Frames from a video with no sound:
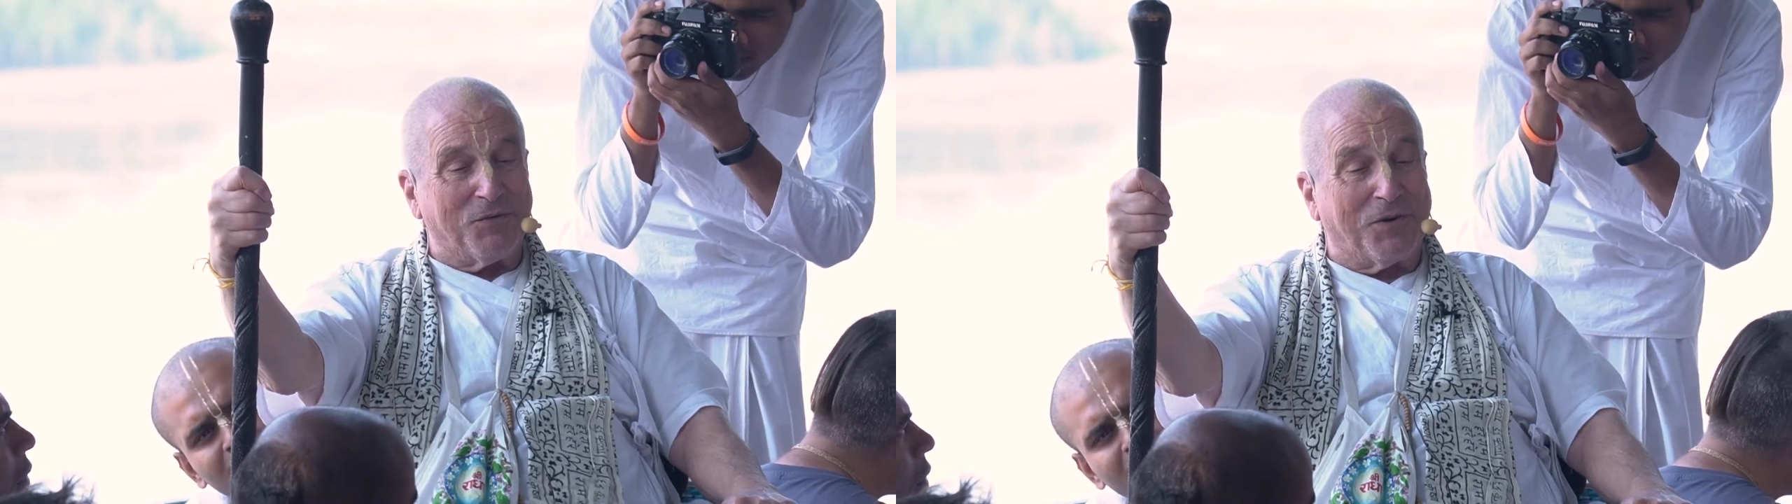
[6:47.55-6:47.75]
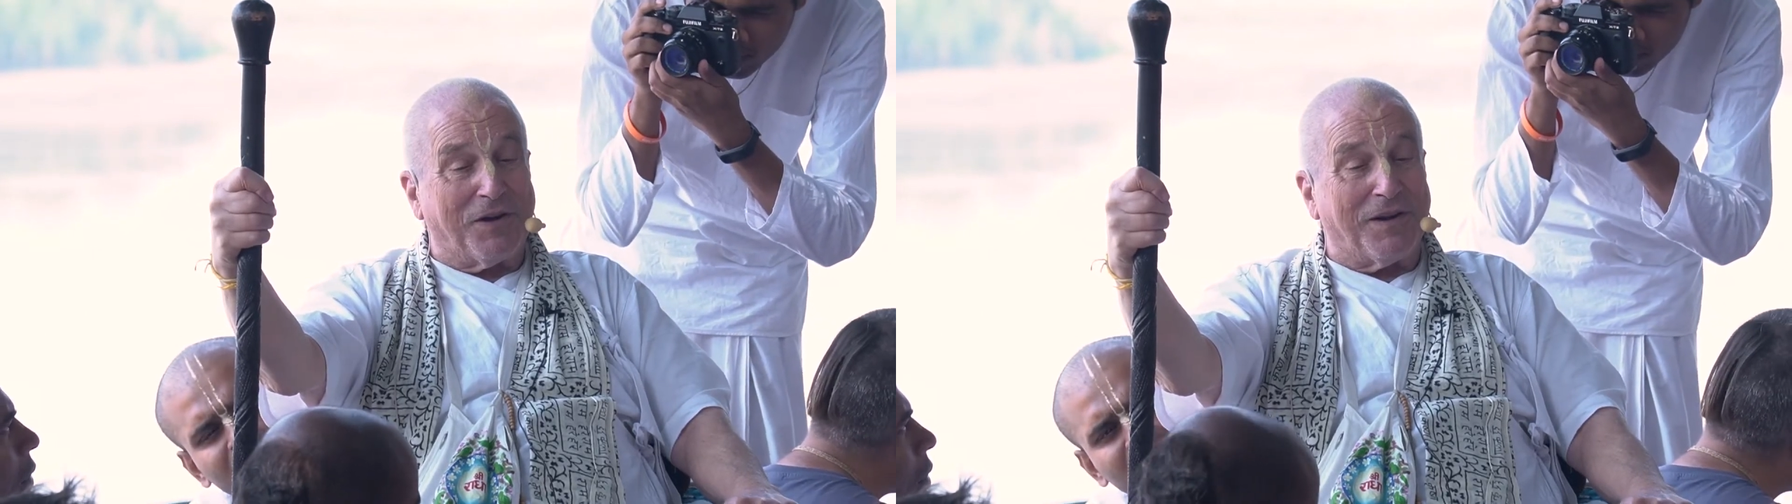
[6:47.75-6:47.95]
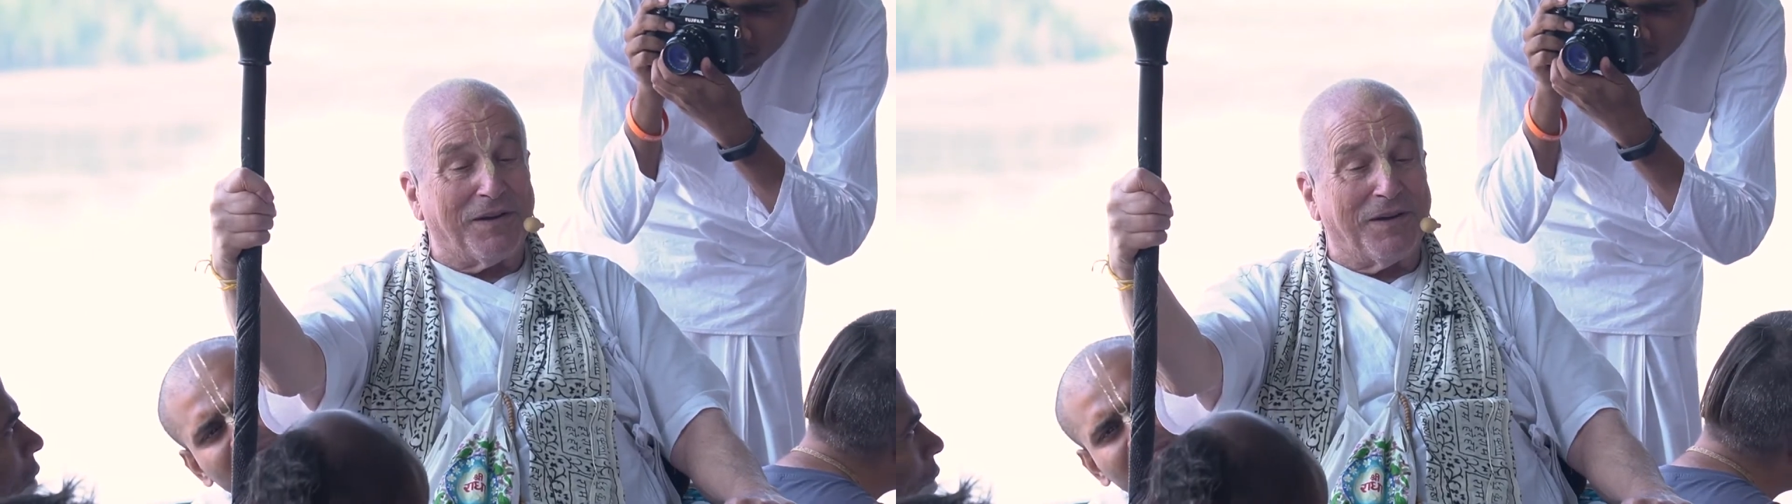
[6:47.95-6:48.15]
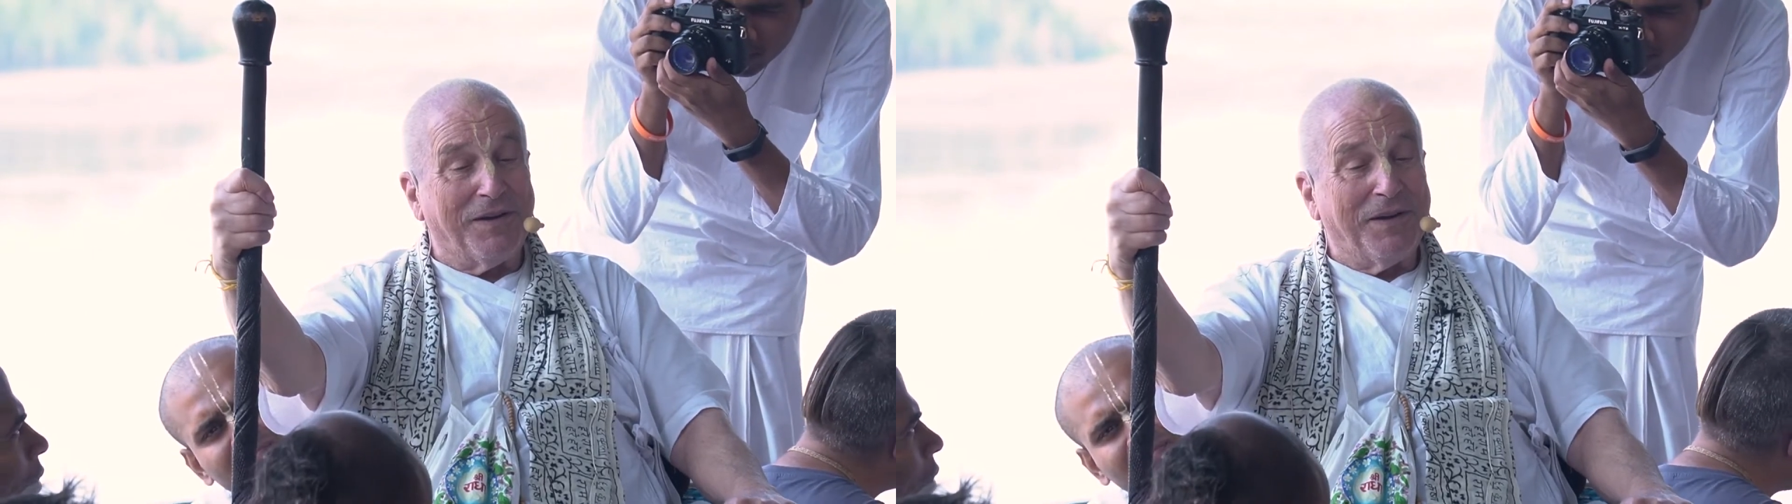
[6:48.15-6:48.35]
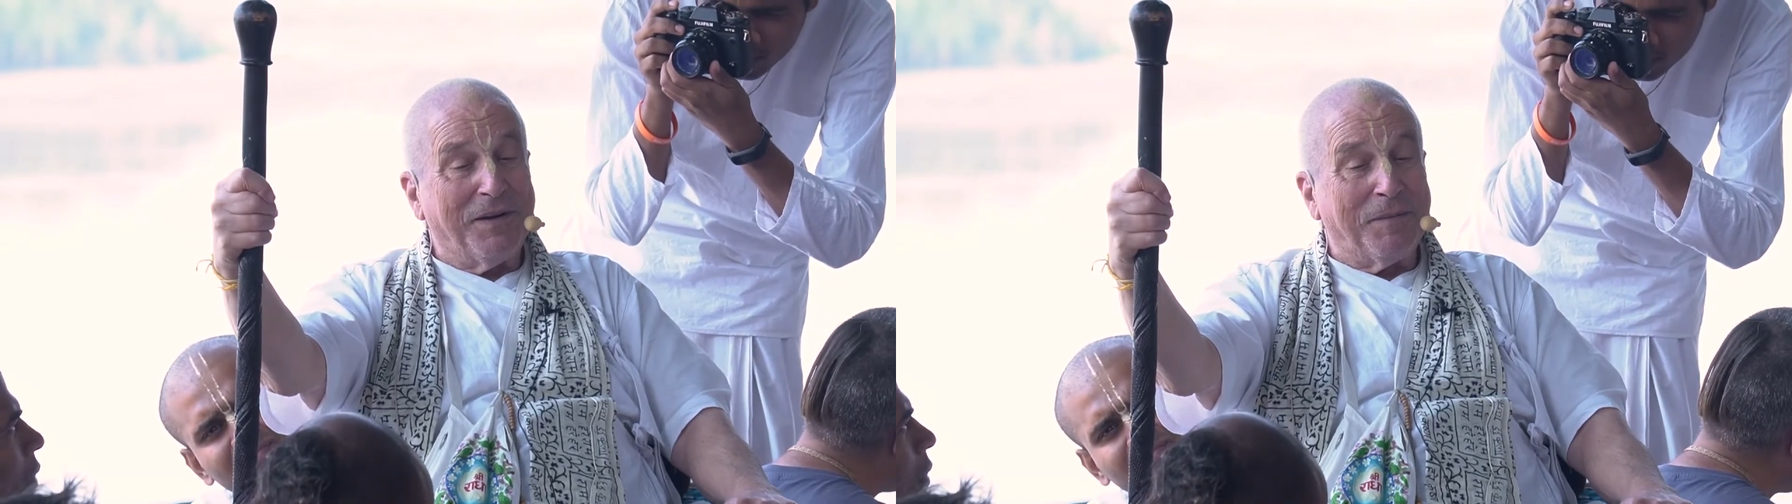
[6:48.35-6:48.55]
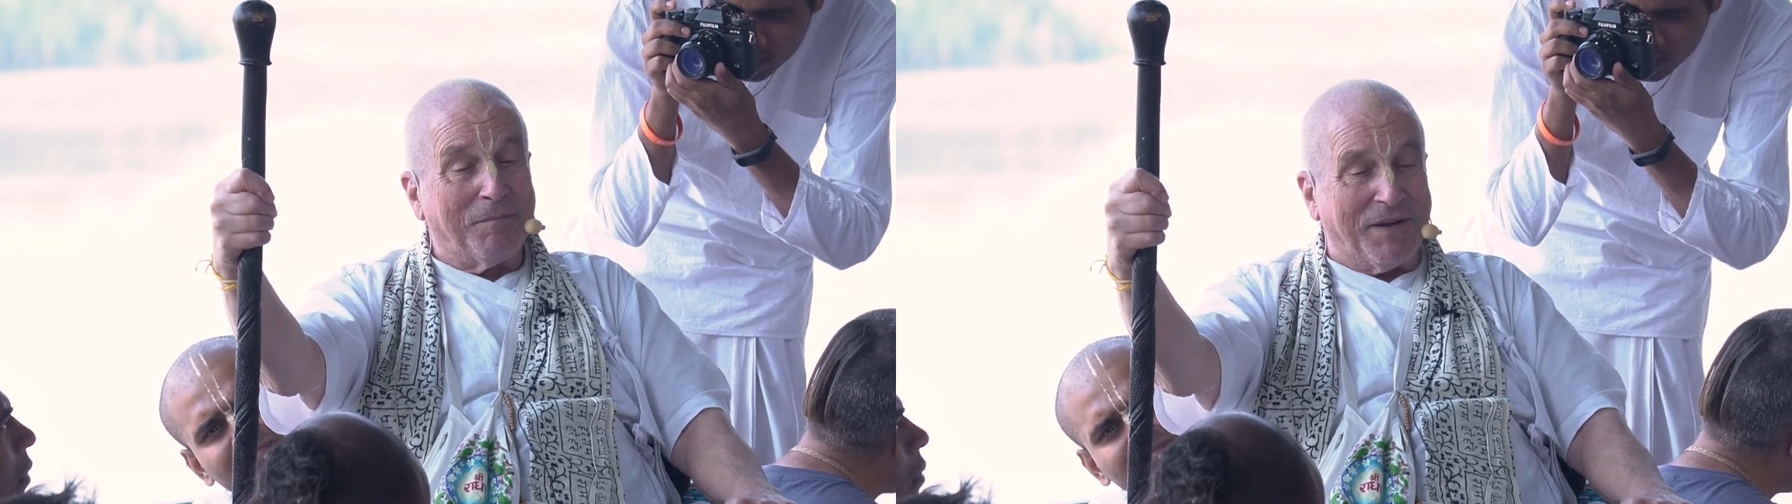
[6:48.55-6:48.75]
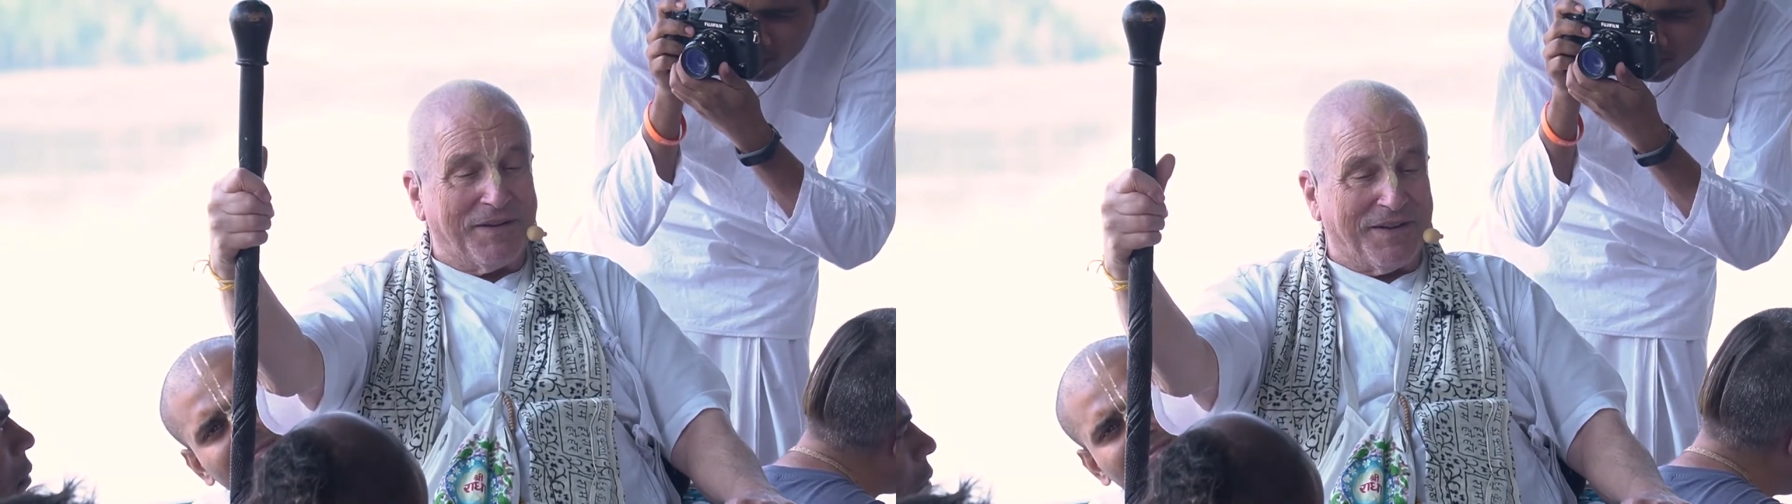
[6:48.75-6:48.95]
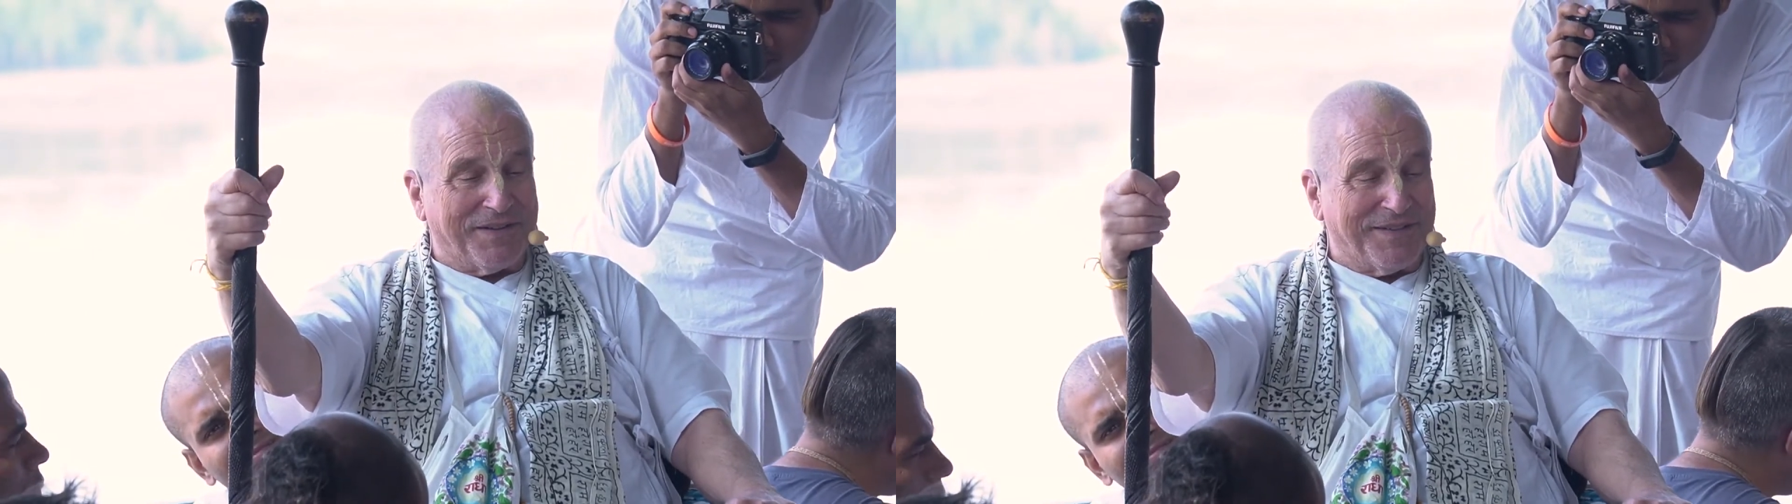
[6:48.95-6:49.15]
Ukkal
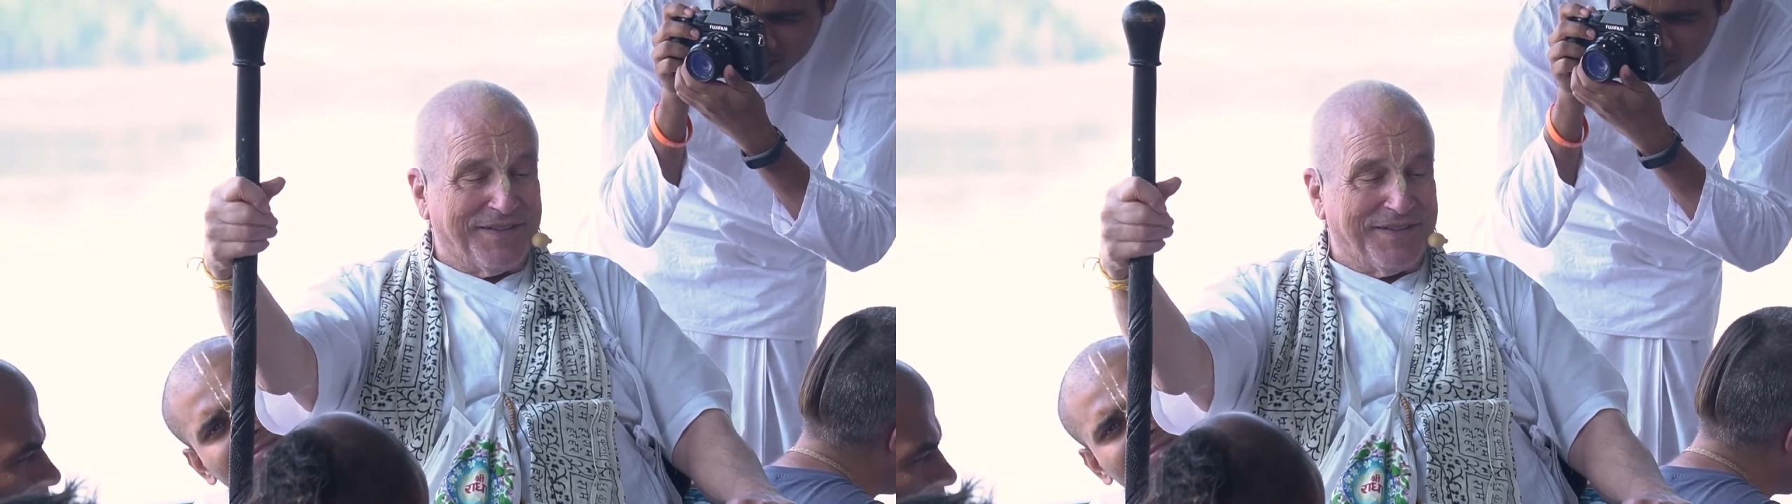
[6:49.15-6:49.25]
Bandhu.